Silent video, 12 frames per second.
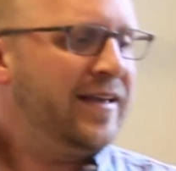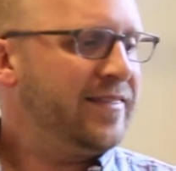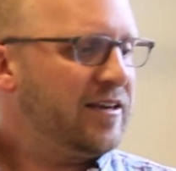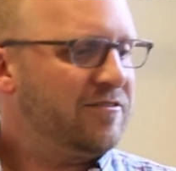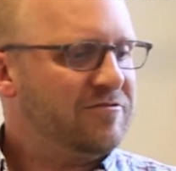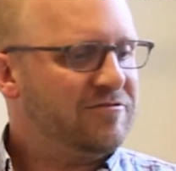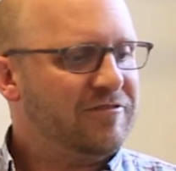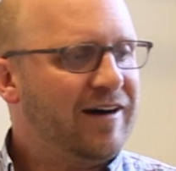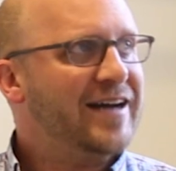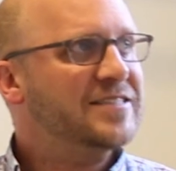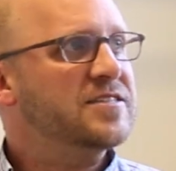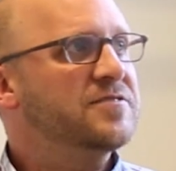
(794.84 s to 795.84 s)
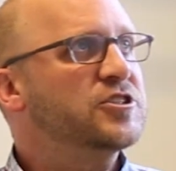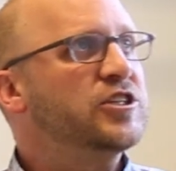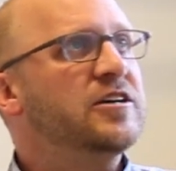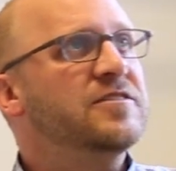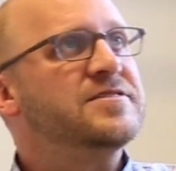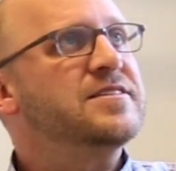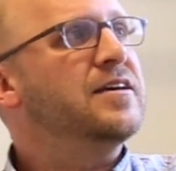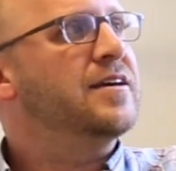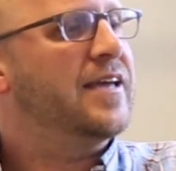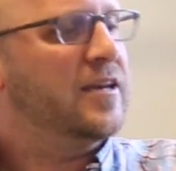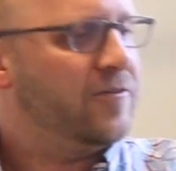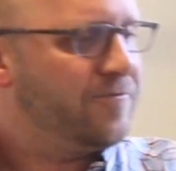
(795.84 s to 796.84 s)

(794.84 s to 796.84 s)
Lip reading: And then lots of shelves. Again, a